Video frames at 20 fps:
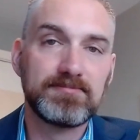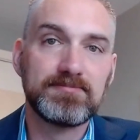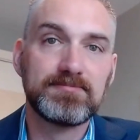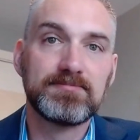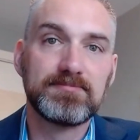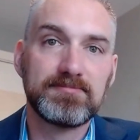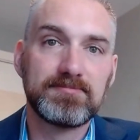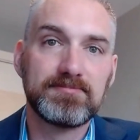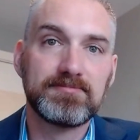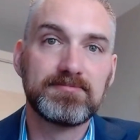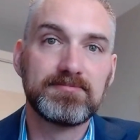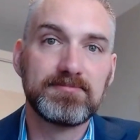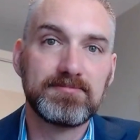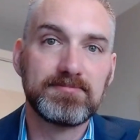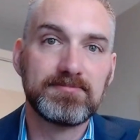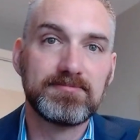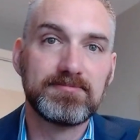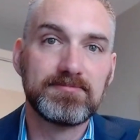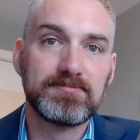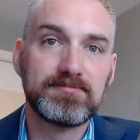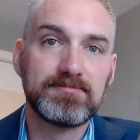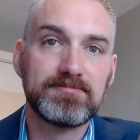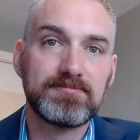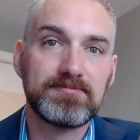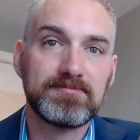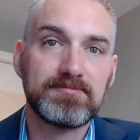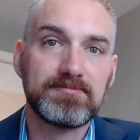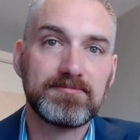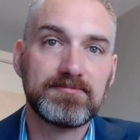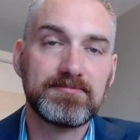
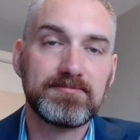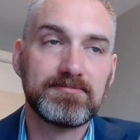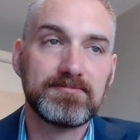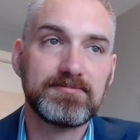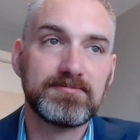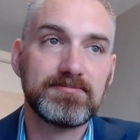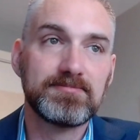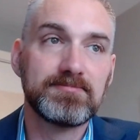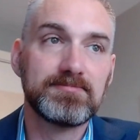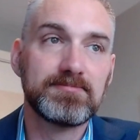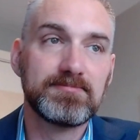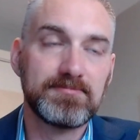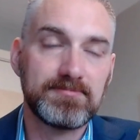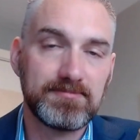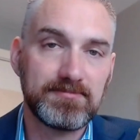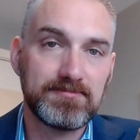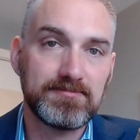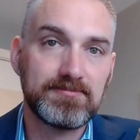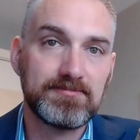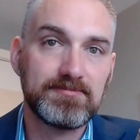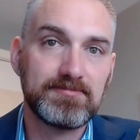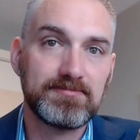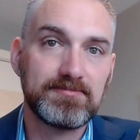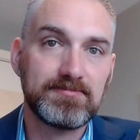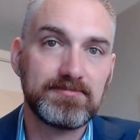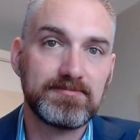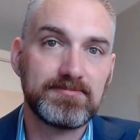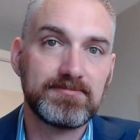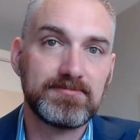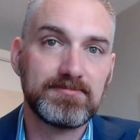
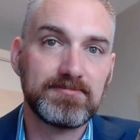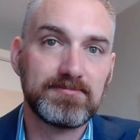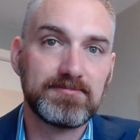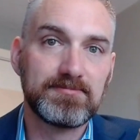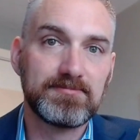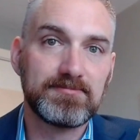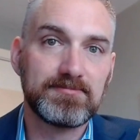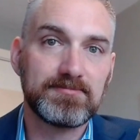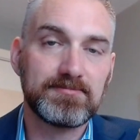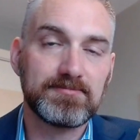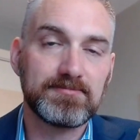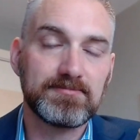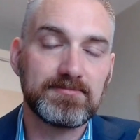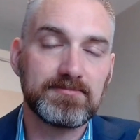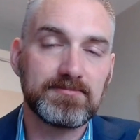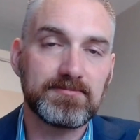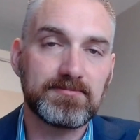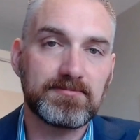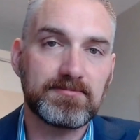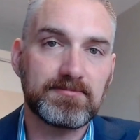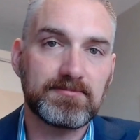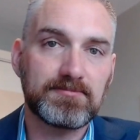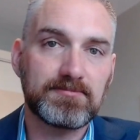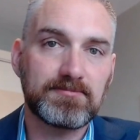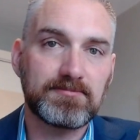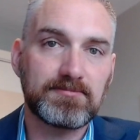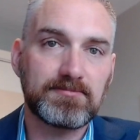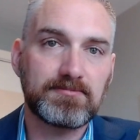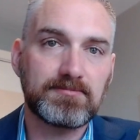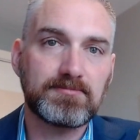
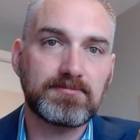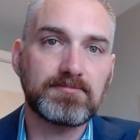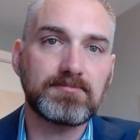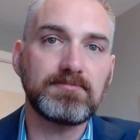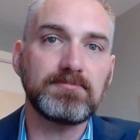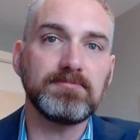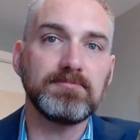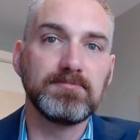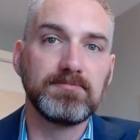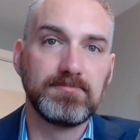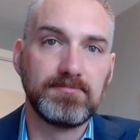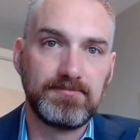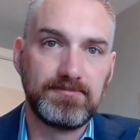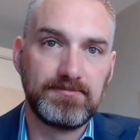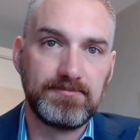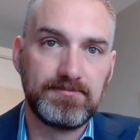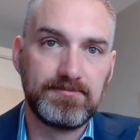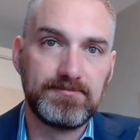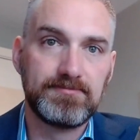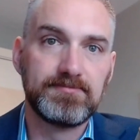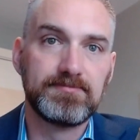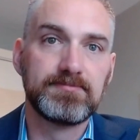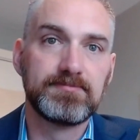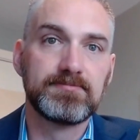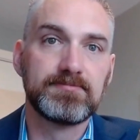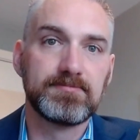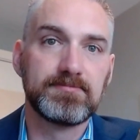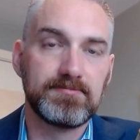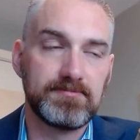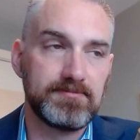
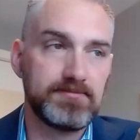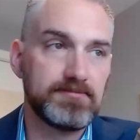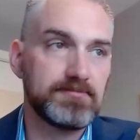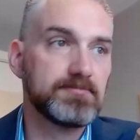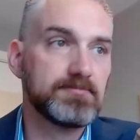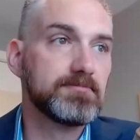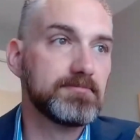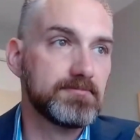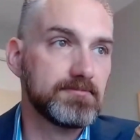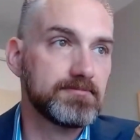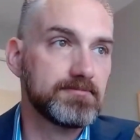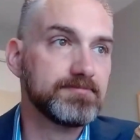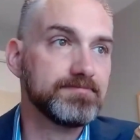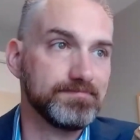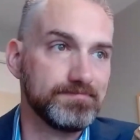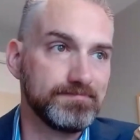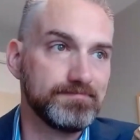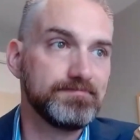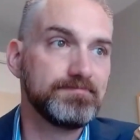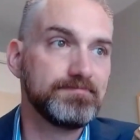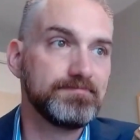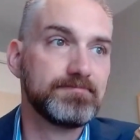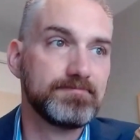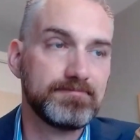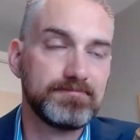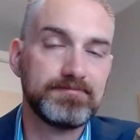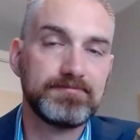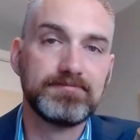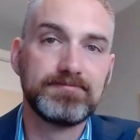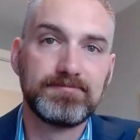
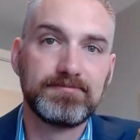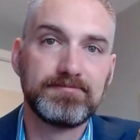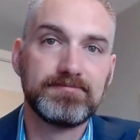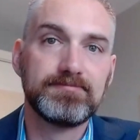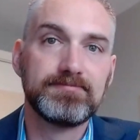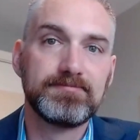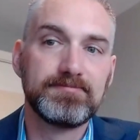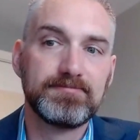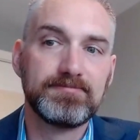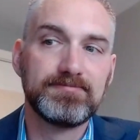[no speech]